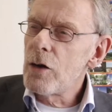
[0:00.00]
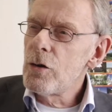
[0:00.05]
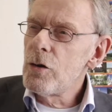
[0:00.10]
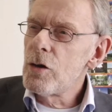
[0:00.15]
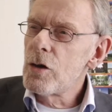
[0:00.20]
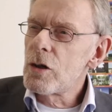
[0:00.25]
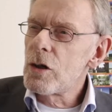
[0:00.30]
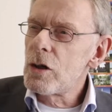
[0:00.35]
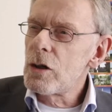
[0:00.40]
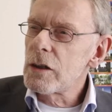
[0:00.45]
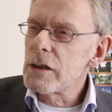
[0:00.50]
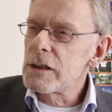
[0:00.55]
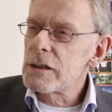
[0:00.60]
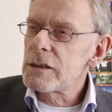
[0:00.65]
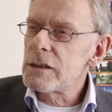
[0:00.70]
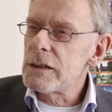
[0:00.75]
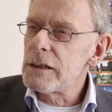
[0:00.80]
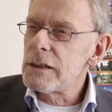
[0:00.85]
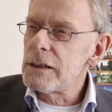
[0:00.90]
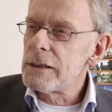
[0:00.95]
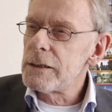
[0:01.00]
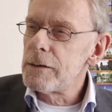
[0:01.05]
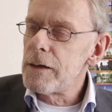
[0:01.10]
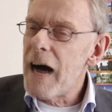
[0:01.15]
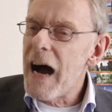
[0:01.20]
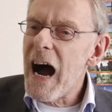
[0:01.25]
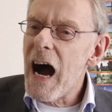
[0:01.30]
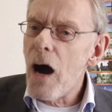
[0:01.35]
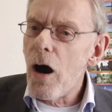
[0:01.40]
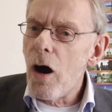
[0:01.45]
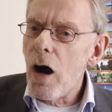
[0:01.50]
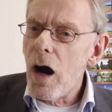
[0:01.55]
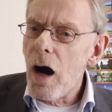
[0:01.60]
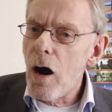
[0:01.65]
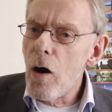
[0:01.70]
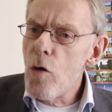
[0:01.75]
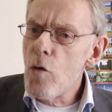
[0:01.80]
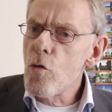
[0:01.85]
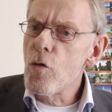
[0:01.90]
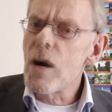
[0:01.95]
do you call it,
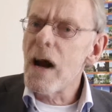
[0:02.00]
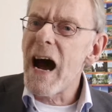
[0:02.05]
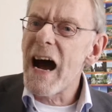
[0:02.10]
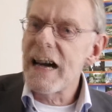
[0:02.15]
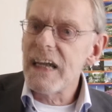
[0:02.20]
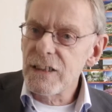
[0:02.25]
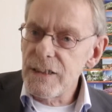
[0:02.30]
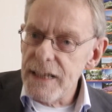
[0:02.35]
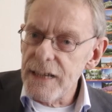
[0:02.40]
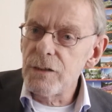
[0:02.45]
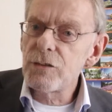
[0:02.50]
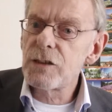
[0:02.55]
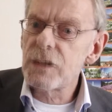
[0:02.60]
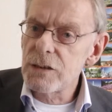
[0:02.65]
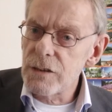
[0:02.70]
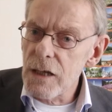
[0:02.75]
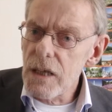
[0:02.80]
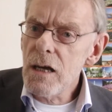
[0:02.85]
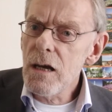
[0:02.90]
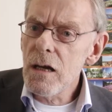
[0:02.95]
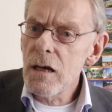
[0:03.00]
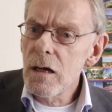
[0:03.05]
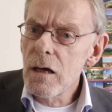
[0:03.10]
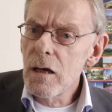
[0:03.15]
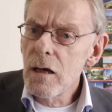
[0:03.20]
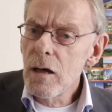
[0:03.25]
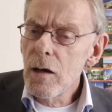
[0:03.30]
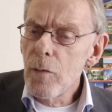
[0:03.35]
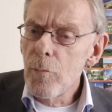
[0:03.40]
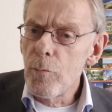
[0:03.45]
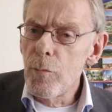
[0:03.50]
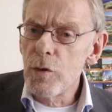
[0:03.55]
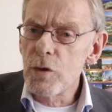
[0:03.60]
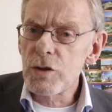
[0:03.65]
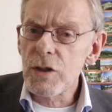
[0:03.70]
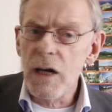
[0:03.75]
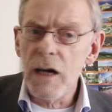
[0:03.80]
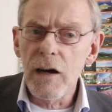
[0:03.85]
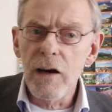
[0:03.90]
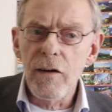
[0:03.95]
own identity, but
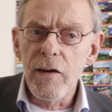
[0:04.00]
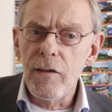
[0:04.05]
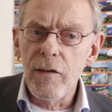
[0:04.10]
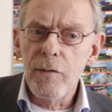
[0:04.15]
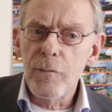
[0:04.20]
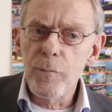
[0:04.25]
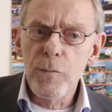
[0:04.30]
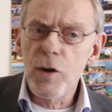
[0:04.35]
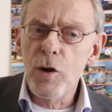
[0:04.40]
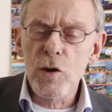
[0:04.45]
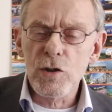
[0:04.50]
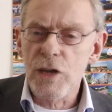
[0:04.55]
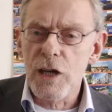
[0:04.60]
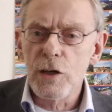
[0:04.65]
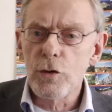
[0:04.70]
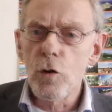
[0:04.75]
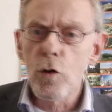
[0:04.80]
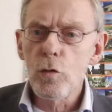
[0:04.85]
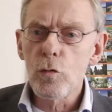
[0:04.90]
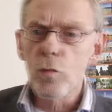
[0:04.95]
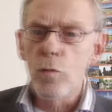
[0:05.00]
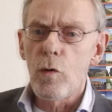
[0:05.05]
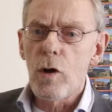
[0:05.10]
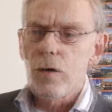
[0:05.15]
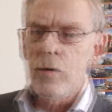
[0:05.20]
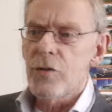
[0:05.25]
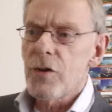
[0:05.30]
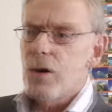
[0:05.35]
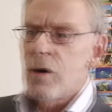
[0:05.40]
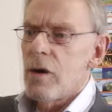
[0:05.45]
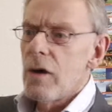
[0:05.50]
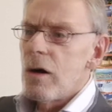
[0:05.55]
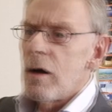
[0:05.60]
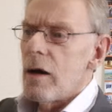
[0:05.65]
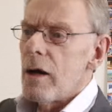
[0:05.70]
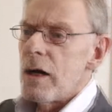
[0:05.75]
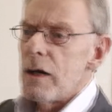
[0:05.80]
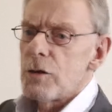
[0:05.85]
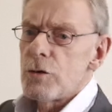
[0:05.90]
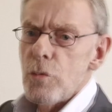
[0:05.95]
because I don't want
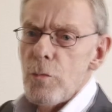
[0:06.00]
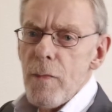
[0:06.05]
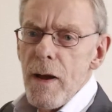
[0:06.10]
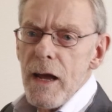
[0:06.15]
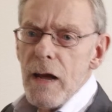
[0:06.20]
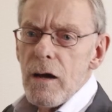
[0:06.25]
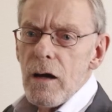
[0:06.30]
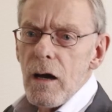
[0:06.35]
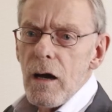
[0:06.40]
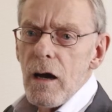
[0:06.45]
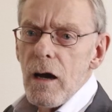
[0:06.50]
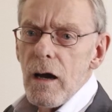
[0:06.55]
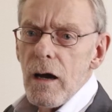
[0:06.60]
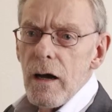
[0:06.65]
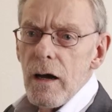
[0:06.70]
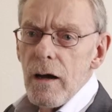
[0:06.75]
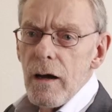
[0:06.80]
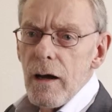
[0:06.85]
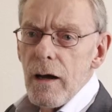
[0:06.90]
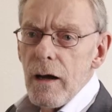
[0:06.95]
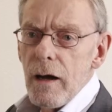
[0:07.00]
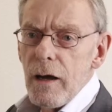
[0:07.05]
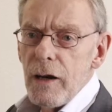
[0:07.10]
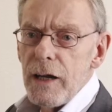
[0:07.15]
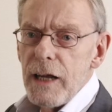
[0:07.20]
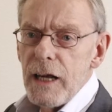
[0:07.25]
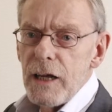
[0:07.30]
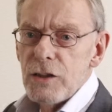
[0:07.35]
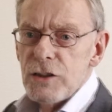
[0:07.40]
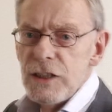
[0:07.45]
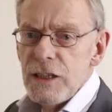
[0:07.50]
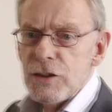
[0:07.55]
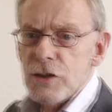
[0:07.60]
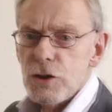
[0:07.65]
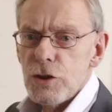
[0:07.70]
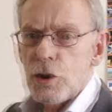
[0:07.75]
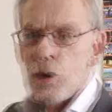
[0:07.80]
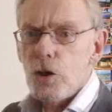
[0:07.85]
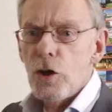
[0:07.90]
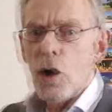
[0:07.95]
to make a
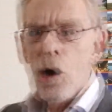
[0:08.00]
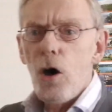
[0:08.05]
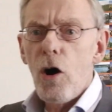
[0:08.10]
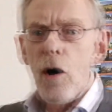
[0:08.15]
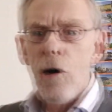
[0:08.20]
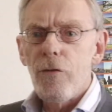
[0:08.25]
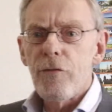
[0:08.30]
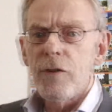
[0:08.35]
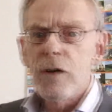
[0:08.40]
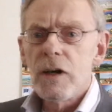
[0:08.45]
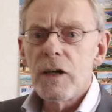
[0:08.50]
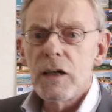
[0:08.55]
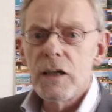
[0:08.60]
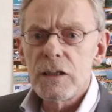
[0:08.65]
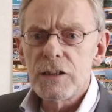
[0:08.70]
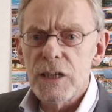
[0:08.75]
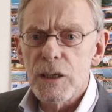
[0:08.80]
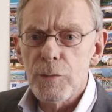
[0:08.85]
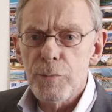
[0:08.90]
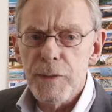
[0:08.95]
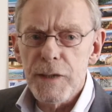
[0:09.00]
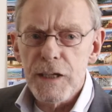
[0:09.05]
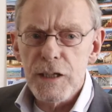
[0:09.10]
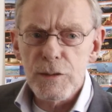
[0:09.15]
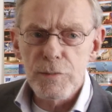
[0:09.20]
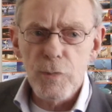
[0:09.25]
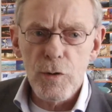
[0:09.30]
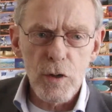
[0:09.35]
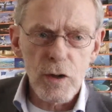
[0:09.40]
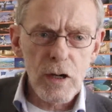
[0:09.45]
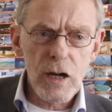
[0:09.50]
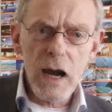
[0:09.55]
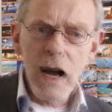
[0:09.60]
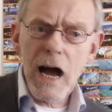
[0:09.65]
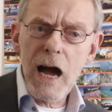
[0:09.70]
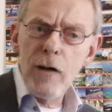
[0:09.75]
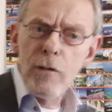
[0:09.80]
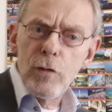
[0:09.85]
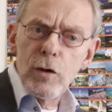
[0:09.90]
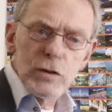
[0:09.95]
citizen of St. Petersburg,
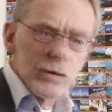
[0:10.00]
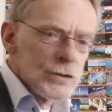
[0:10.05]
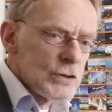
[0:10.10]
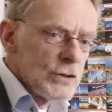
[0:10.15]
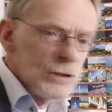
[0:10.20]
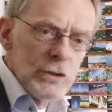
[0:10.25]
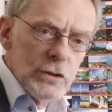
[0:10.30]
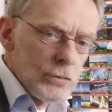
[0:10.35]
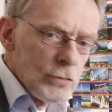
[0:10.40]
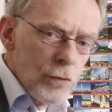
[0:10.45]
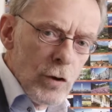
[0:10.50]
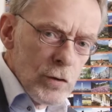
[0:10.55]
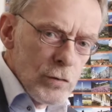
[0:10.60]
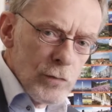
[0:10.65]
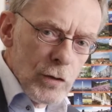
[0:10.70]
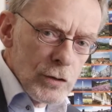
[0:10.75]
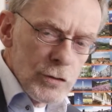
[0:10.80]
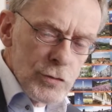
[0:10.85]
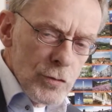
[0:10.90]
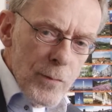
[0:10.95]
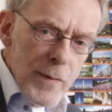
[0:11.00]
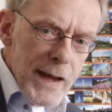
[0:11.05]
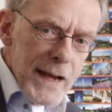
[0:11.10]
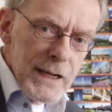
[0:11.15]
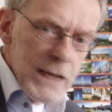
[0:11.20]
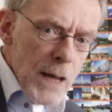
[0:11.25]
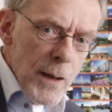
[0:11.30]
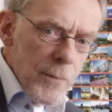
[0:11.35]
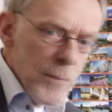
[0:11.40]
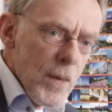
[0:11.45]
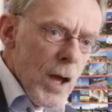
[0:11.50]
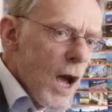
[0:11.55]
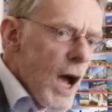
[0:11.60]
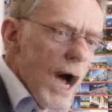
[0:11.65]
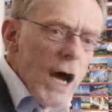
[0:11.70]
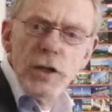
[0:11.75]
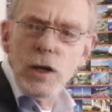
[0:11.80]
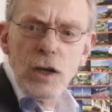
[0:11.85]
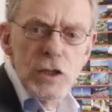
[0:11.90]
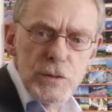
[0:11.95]
I don't want to make them
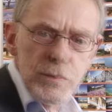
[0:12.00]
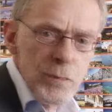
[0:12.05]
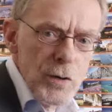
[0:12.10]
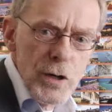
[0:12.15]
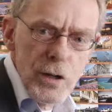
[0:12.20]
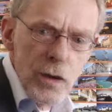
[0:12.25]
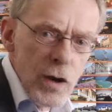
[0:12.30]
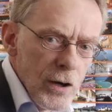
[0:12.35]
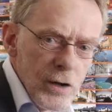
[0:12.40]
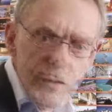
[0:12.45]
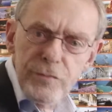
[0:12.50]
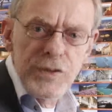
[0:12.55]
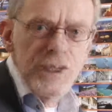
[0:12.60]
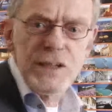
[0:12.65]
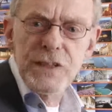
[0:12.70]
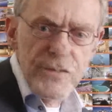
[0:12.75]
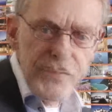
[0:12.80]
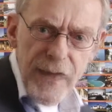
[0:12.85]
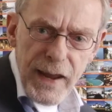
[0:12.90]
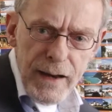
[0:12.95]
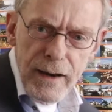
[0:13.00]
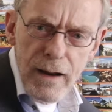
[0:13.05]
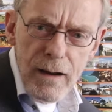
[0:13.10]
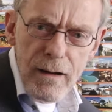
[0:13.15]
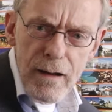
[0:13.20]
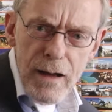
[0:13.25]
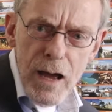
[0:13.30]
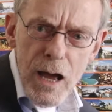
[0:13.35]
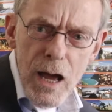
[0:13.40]
a Dutchman or a Friese Vener.